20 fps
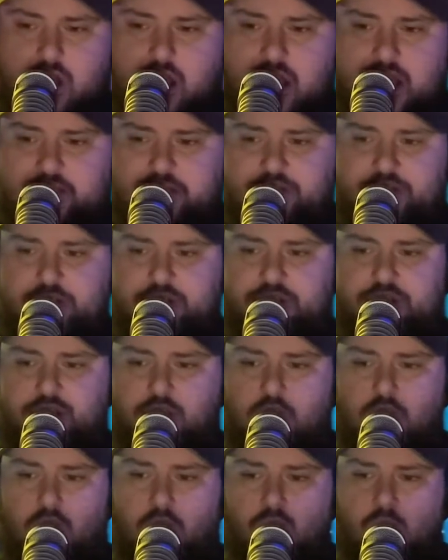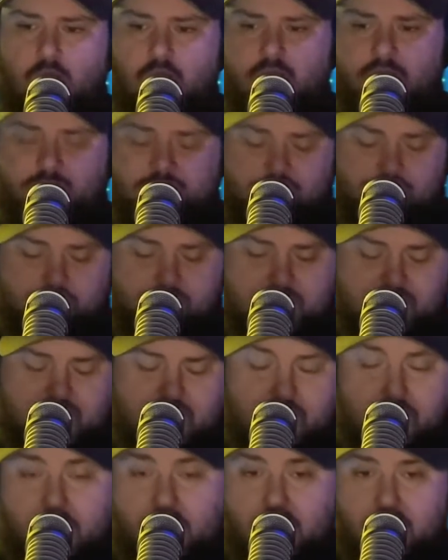I just don't want to
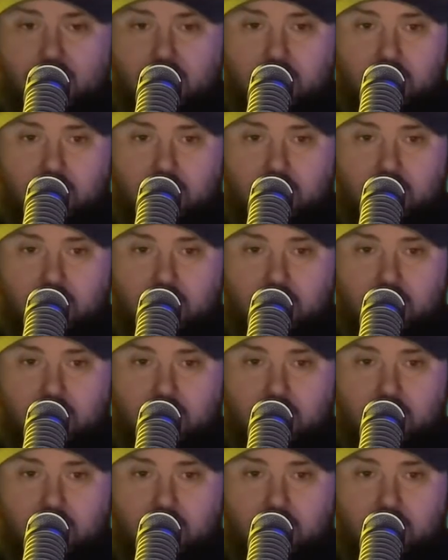be